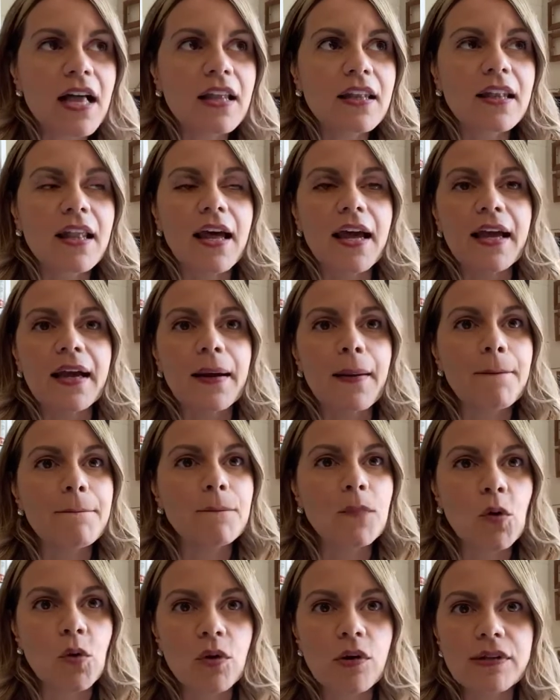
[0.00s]
like
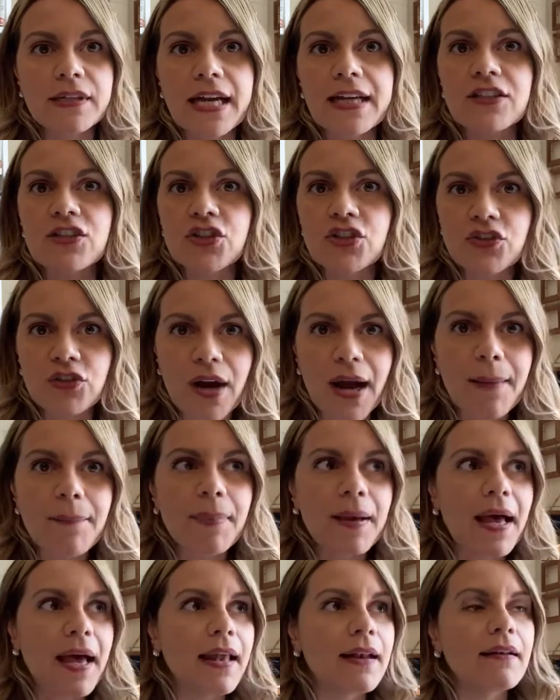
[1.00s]
mold and strep
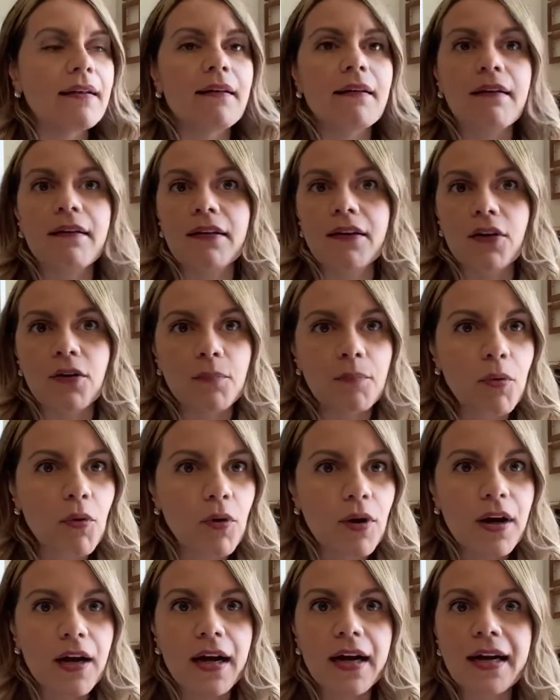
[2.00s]
and,
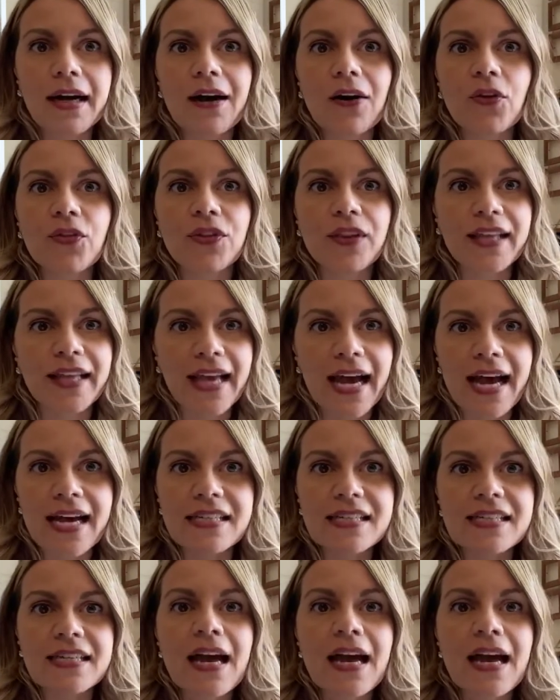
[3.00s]
poor gut health? Yes.